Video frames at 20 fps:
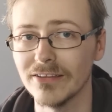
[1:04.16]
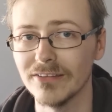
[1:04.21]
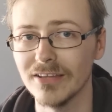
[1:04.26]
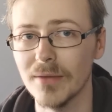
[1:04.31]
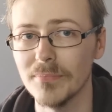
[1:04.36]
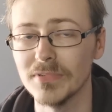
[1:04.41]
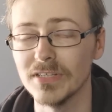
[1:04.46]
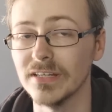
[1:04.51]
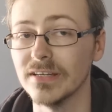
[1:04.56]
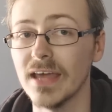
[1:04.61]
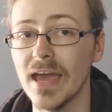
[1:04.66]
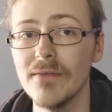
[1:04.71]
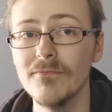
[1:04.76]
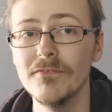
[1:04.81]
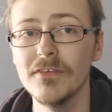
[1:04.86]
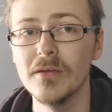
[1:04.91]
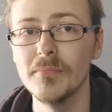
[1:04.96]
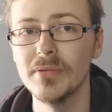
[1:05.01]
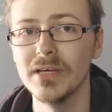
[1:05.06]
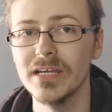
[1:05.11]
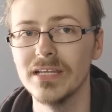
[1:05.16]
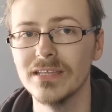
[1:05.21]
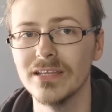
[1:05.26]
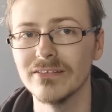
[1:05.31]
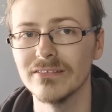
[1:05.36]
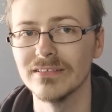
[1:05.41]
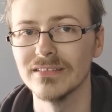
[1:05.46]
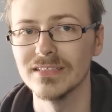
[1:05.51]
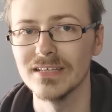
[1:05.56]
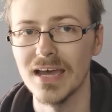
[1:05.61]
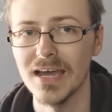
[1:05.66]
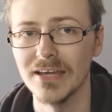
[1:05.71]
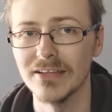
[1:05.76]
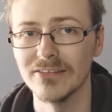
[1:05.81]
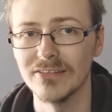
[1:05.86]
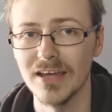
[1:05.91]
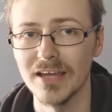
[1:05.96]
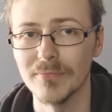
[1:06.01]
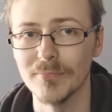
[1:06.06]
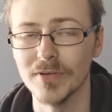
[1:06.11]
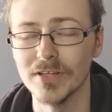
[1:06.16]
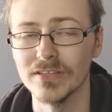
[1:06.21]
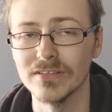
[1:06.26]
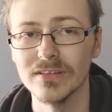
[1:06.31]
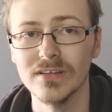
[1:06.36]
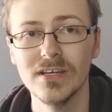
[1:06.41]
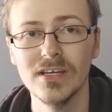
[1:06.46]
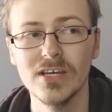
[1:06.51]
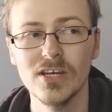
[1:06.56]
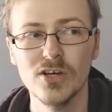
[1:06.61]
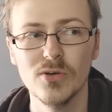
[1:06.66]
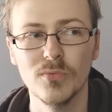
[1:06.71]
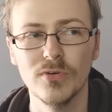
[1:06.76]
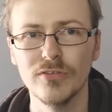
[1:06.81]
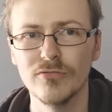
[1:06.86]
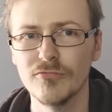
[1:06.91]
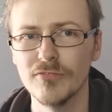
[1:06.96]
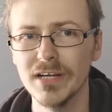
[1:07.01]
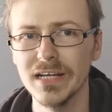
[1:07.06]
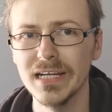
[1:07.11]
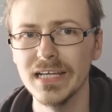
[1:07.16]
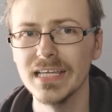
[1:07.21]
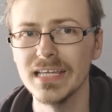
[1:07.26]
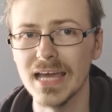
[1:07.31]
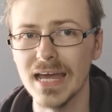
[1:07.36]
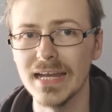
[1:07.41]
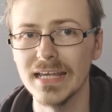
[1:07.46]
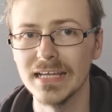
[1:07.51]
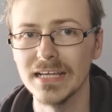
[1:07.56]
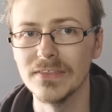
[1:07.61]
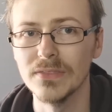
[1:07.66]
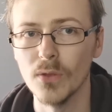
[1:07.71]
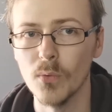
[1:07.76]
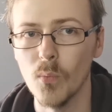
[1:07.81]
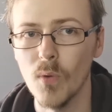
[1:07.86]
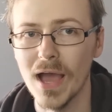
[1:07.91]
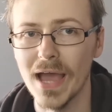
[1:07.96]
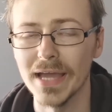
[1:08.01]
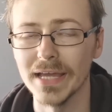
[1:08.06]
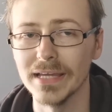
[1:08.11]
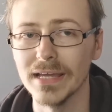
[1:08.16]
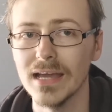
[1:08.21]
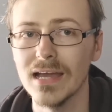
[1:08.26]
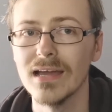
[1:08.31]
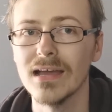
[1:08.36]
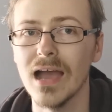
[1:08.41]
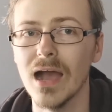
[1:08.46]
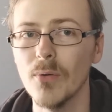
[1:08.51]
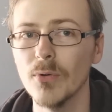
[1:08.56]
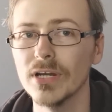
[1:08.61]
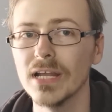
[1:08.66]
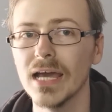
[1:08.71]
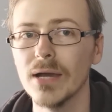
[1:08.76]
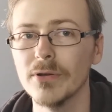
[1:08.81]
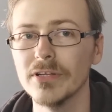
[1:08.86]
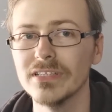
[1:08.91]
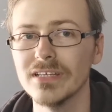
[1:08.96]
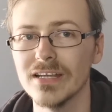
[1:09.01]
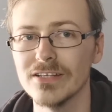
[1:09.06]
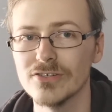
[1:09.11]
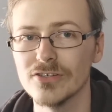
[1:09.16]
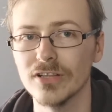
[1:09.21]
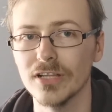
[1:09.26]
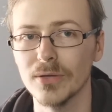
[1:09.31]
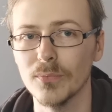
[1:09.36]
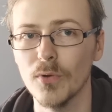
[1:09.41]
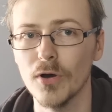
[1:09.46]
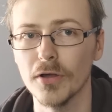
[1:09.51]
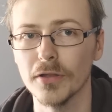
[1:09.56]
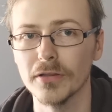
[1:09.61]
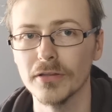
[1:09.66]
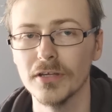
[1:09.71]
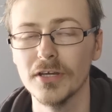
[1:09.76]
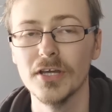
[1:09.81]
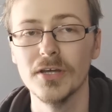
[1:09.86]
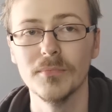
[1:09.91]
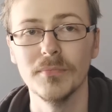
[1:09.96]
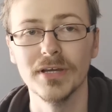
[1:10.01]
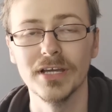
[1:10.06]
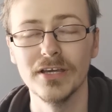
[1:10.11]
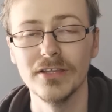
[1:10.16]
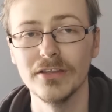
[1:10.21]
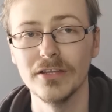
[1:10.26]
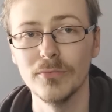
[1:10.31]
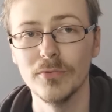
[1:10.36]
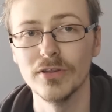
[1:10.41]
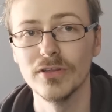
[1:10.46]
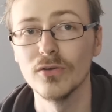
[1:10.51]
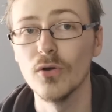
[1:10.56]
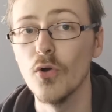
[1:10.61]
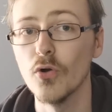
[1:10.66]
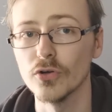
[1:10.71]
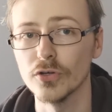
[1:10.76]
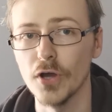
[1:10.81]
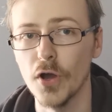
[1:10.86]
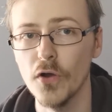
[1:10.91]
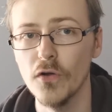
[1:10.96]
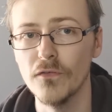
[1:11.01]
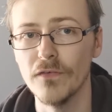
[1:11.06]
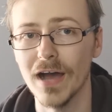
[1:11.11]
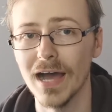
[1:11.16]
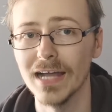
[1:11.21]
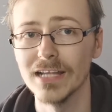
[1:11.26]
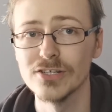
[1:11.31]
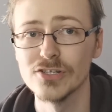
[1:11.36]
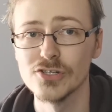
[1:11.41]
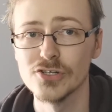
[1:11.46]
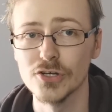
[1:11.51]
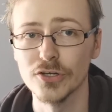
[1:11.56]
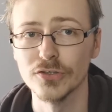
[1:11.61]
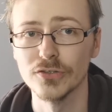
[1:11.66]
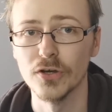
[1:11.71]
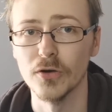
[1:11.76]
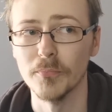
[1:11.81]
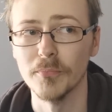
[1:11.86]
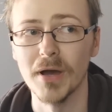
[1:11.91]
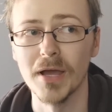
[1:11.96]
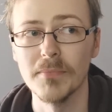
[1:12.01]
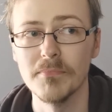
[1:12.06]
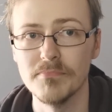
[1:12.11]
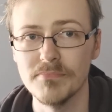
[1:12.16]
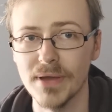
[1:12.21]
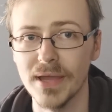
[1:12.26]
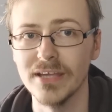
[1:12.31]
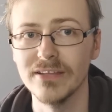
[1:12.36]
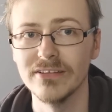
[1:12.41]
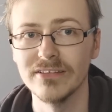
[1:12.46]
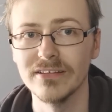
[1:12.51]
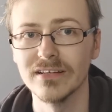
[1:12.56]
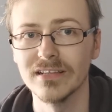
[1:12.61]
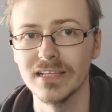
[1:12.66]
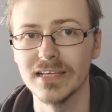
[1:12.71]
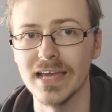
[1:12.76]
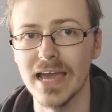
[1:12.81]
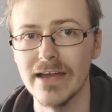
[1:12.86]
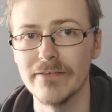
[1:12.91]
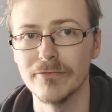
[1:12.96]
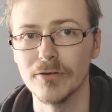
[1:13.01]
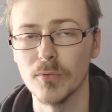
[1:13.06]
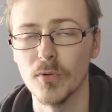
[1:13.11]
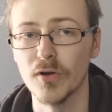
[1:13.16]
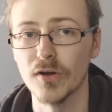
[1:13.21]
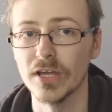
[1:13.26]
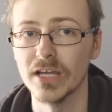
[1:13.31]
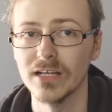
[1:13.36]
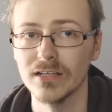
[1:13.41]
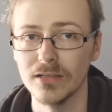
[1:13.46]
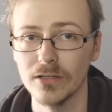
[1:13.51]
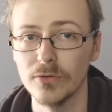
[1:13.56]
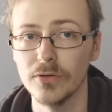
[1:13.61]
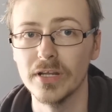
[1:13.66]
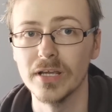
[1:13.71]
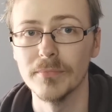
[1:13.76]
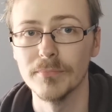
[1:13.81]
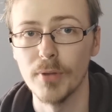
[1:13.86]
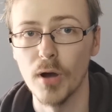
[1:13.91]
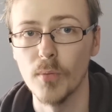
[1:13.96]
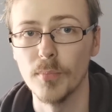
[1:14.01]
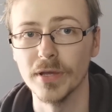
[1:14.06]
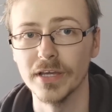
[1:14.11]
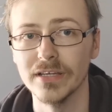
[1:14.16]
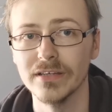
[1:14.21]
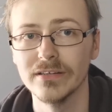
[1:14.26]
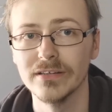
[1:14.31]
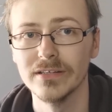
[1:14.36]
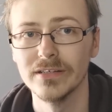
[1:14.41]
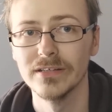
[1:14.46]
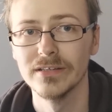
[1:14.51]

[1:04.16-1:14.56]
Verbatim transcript: accepted. MVP in this entire segment was really getting in the way. I wonder how intentional it was because he was talked over and shut up by basically everyone including Bobby.